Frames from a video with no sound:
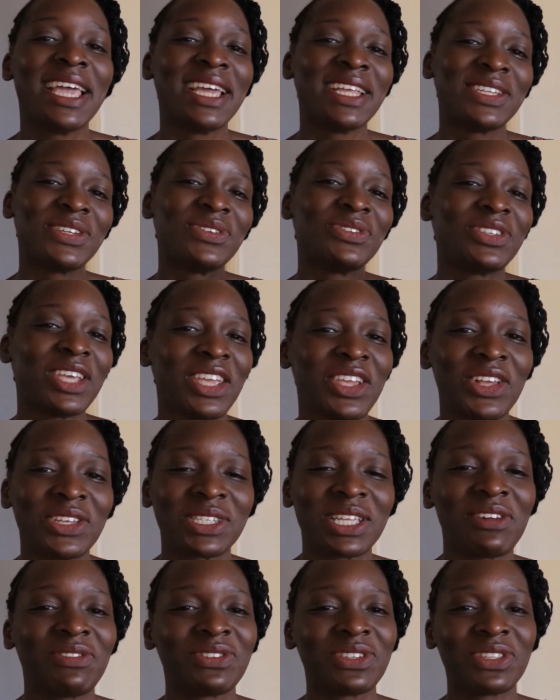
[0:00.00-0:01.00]
to take
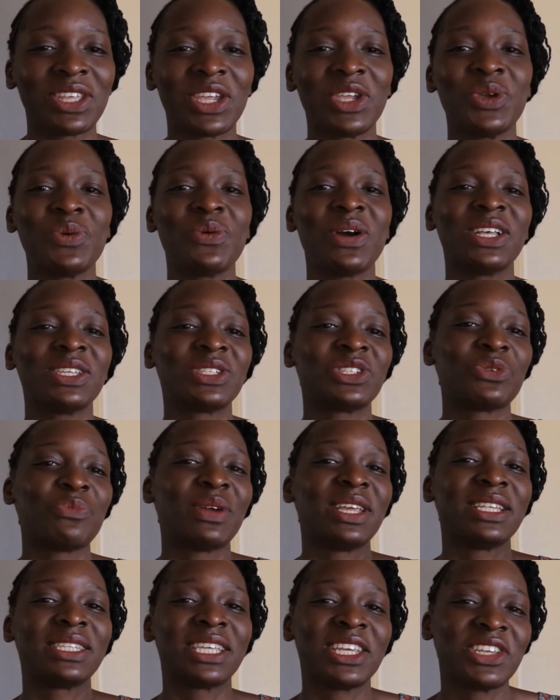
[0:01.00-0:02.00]
yourself to the US, to
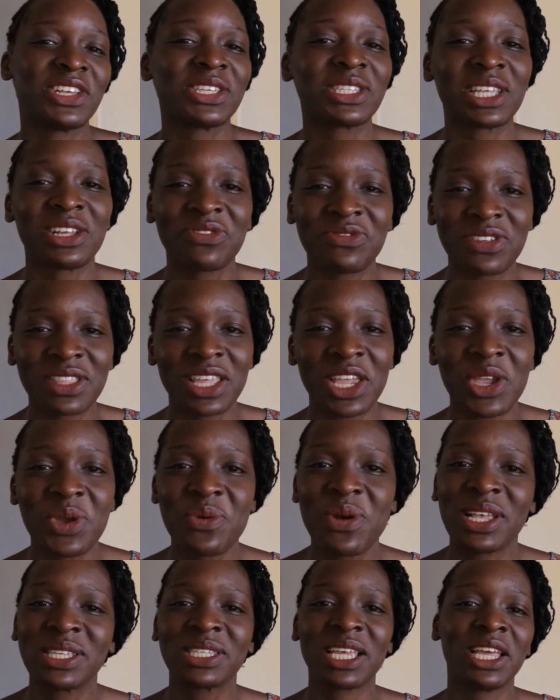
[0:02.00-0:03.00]
maintain yourself in the US,